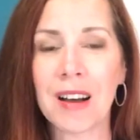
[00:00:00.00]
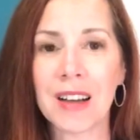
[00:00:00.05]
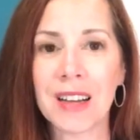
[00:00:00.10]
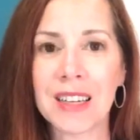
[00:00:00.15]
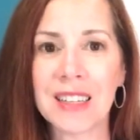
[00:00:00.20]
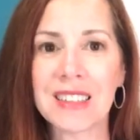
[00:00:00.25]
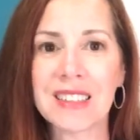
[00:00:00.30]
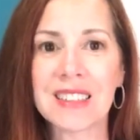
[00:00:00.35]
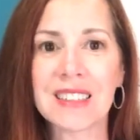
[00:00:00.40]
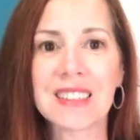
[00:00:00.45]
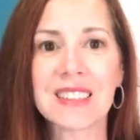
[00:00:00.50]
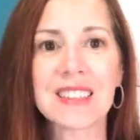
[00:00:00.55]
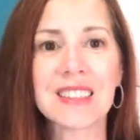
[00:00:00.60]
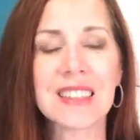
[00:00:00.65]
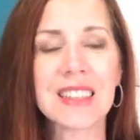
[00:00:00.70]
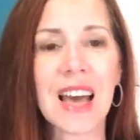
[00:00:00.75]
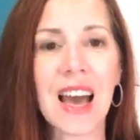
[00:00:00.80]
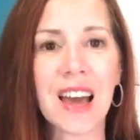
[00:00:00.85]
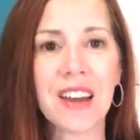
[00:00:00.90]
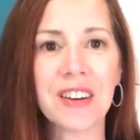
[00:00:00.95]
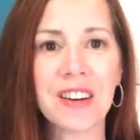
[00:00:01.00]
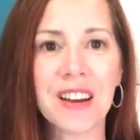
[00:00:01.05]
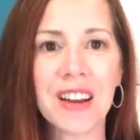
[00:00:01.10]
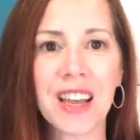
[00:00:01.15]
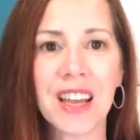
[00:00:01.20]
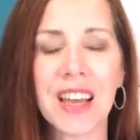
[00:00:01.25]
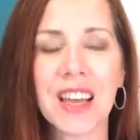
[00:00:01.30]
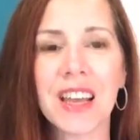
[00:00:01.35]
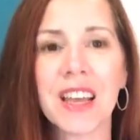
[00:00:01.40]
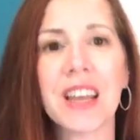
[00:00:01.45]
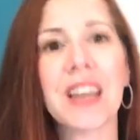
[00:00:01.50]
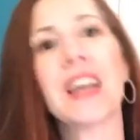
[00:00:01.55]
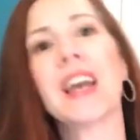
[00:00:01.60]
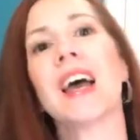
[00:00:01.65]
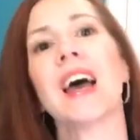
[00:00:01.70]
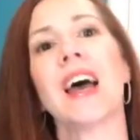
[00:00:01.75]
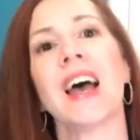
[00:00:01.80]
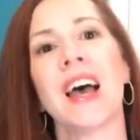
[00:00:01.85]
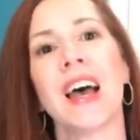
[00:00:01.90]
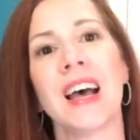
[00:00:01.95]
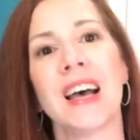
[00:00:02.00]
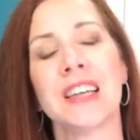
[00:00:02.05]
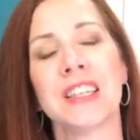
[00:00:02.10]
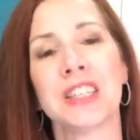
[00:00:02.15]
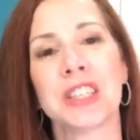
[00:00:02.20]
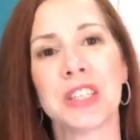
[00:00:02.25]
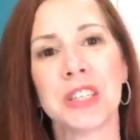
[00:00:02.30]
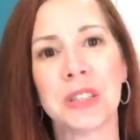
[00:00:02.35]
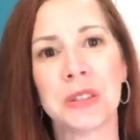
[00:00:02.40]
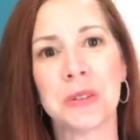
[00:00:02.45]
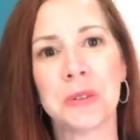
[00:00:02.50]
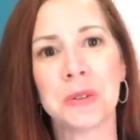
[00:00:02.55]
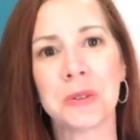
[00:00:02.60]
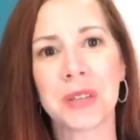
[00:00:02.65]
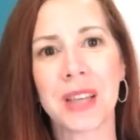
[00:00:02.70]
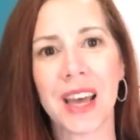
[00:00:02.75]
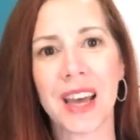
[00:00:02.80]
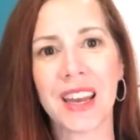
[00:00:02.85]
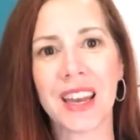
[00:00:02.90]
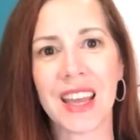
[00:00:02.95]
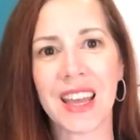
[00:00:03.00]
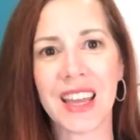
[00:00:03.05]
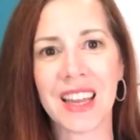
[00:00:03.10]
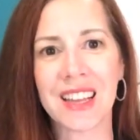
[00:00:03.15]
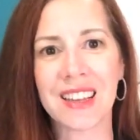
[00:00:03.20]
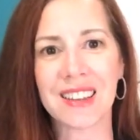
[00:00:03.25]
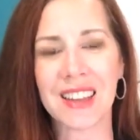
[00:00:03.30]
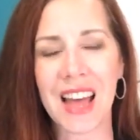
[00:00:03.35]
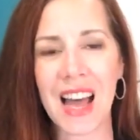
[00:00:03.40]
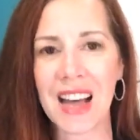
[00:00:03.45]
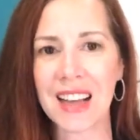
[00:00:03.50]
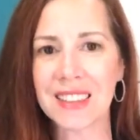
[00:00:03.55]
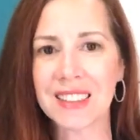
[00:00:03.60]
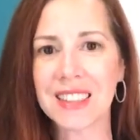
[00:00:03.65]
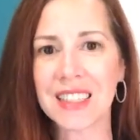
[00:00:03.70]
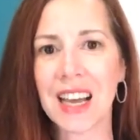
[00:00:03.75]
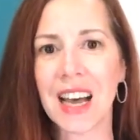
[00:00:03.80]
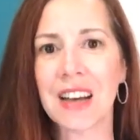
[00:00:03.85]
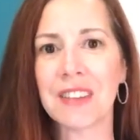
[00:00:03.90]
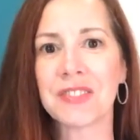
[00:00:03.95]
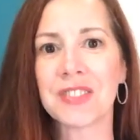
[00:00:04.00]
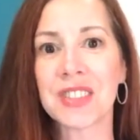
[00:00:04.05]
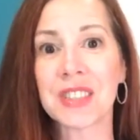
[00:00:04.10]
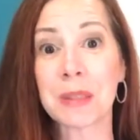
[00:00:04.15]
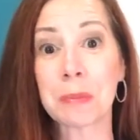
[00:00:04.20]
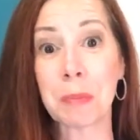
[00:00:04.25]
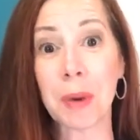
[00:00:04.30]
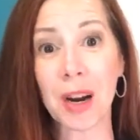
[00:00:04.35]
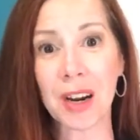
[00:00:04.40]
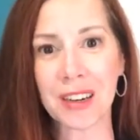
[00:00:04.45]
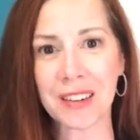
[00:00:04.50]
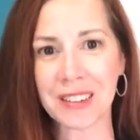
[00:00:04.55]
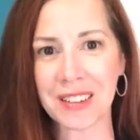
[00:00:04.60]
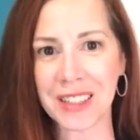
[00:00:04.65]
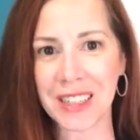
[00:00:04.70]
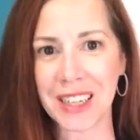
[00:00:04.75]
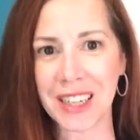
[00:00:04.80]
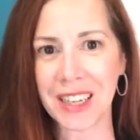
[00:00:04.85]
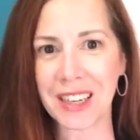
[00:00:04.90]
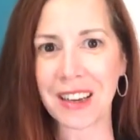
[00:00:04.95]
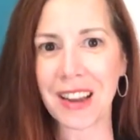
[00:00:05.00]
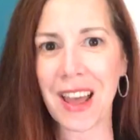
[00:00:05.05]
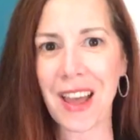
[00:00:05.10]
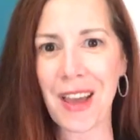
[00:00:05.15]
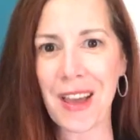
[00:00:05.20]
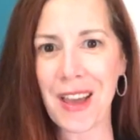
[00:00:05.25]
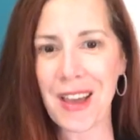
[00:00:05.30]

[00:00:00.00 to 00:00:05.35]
on Saturday, and you get a glass of sparkling